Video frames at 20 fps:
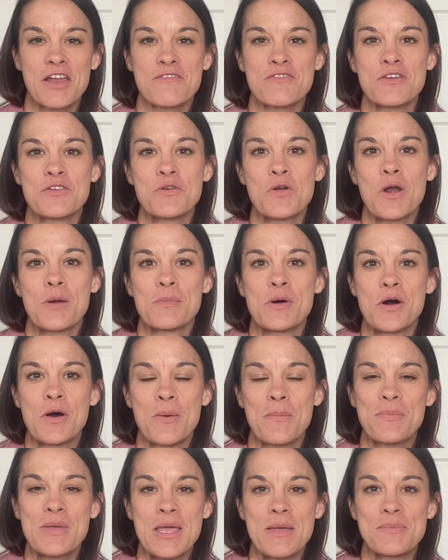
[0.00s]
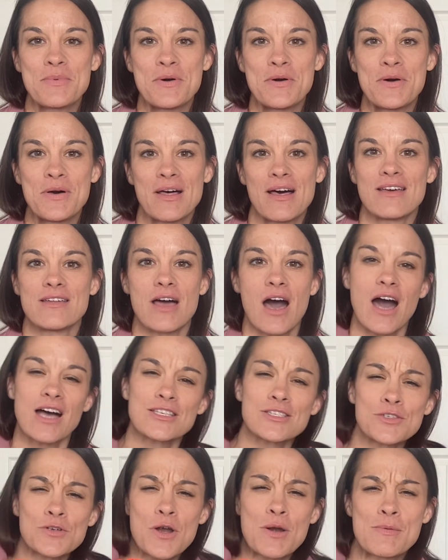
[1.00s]
of the normal people,
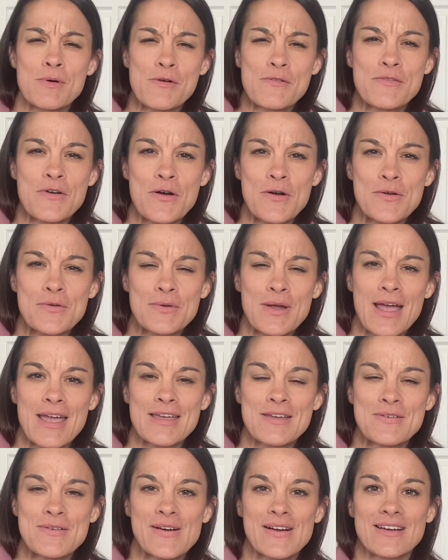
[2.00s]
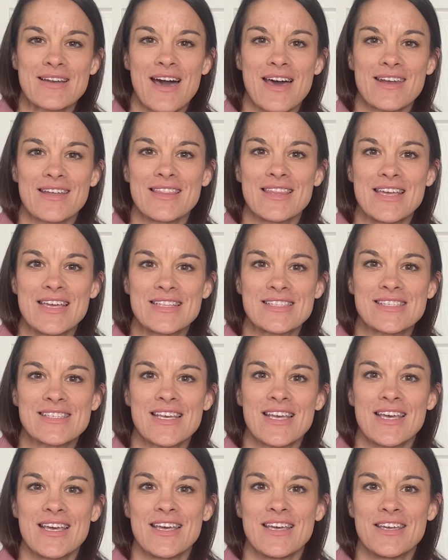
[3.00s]
us normal folk, right, who are not elites,
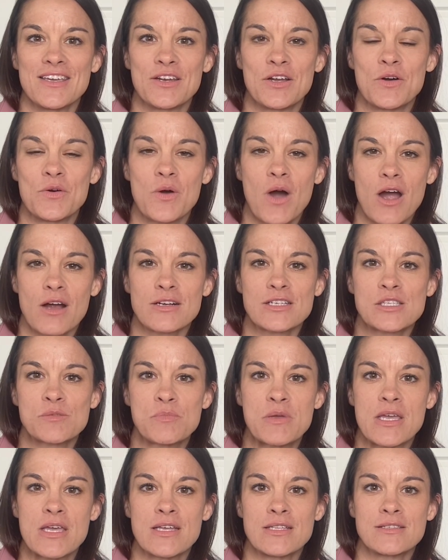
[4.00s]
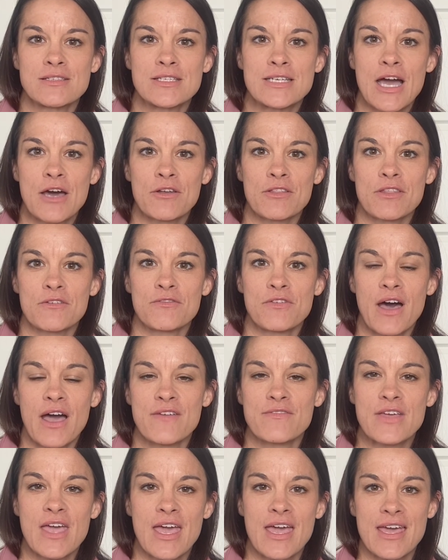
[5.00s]
you know, our speeds down at the
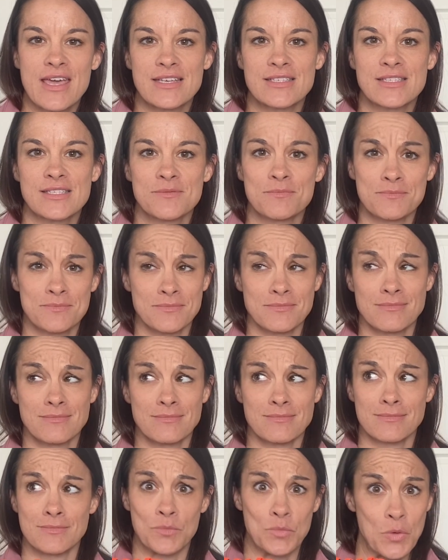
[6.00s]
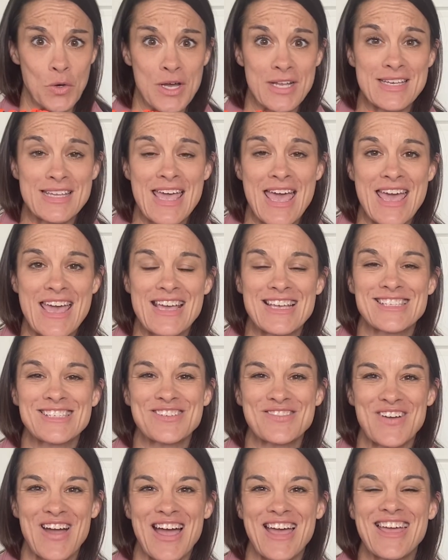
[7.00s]
5Ks,
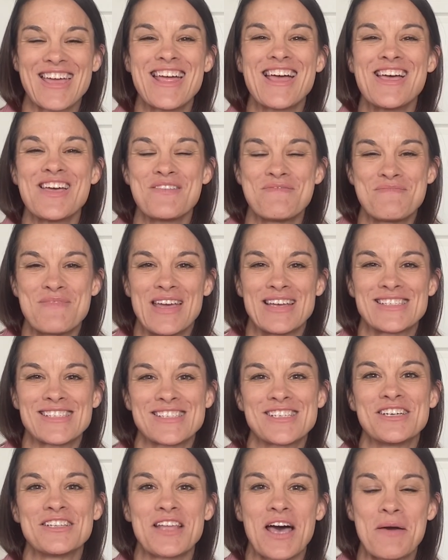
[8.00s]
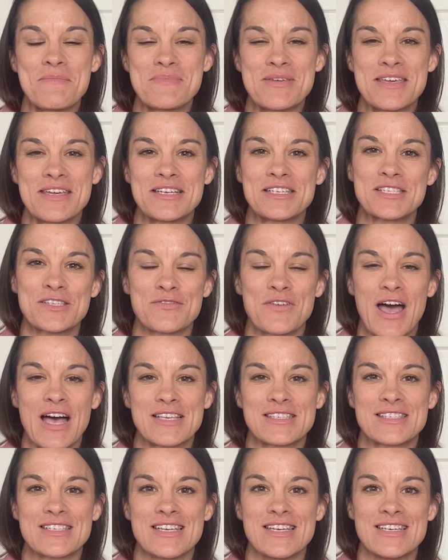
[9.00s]
1Ks, right, may still not be as
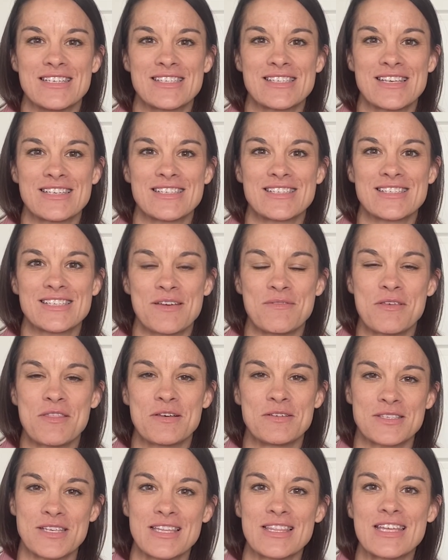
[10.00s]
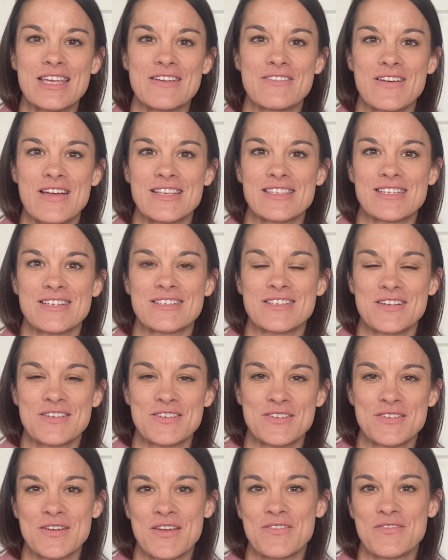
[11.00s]
fast as some of those elite racers are
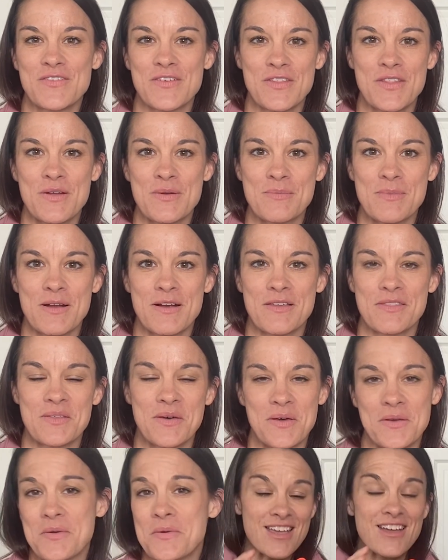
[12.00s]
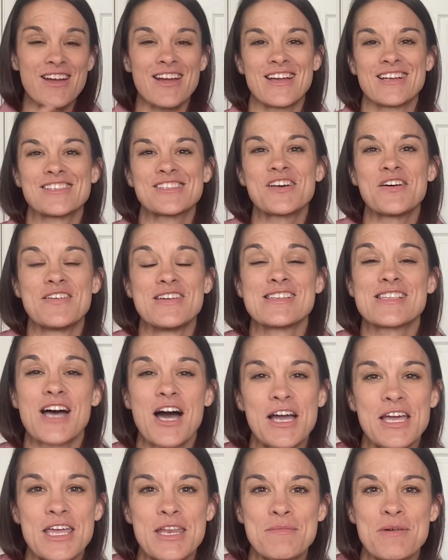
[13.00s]
doing for their marathon. All right, so in
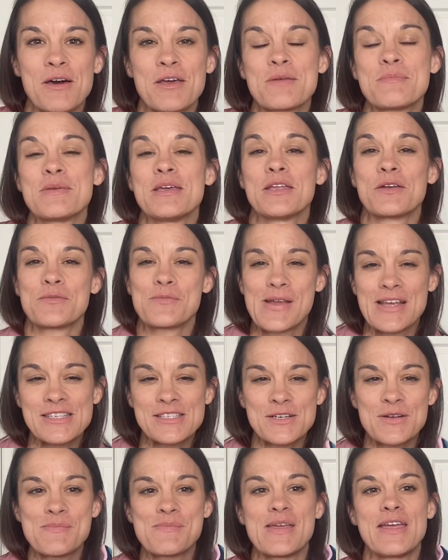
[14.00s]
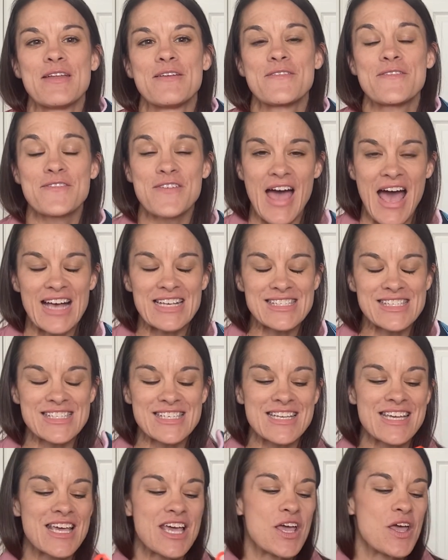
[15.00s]
talking about it being a racer, being
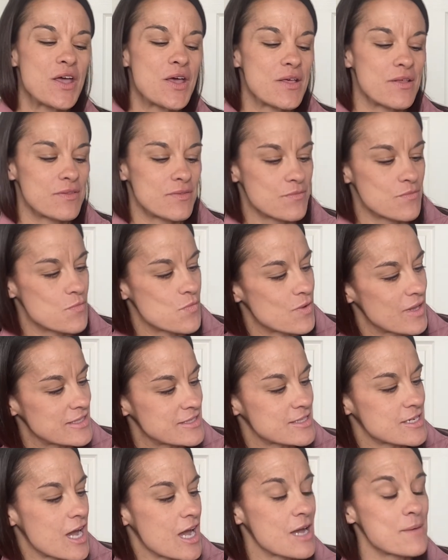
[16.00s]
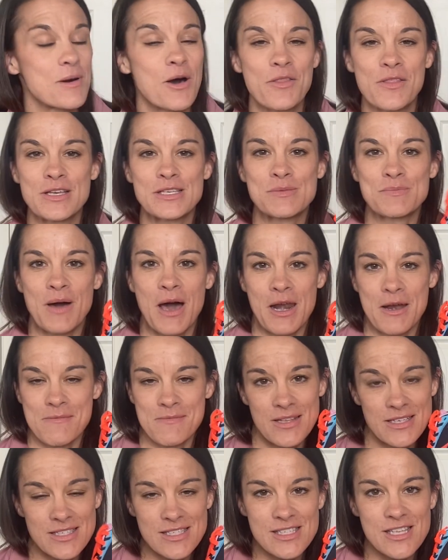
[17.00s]
fast, let's talk about this bottom.
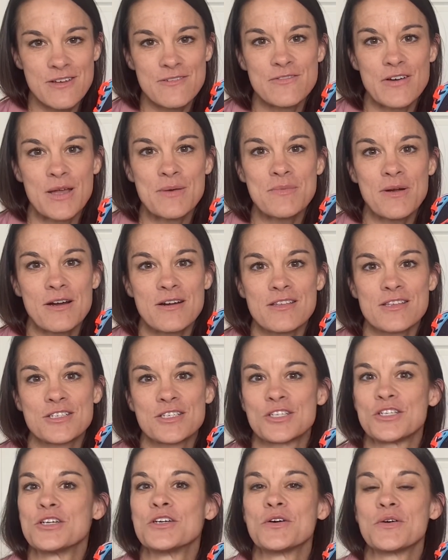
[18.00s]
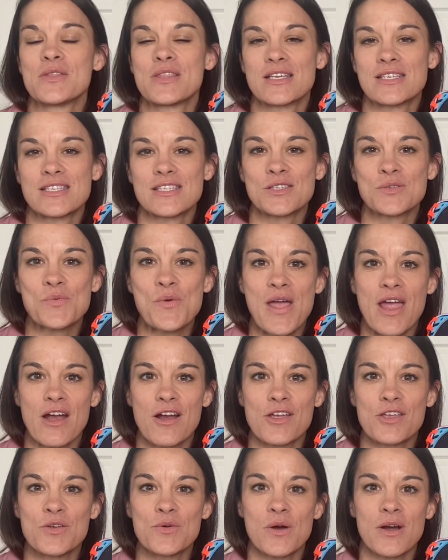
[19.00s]
This is the fun part of the shoe. This is where
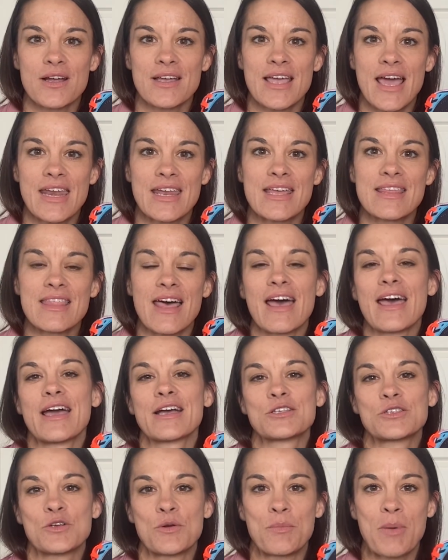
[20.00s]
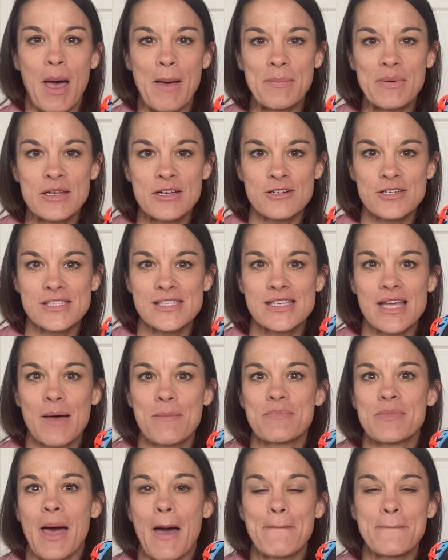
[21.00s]
you are getting that extra pep in your step,
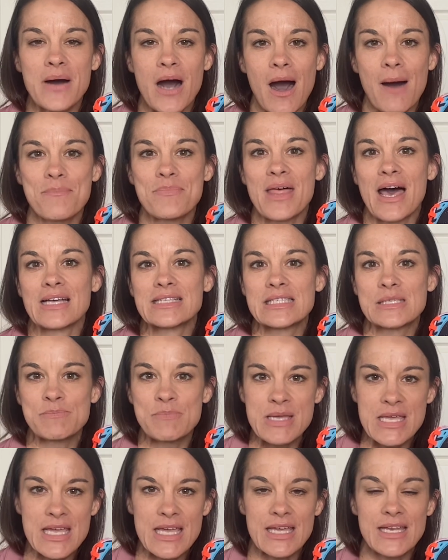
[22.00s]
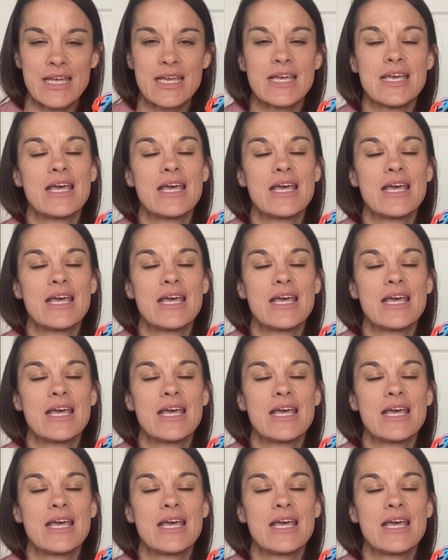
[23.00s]
that pop, that speed,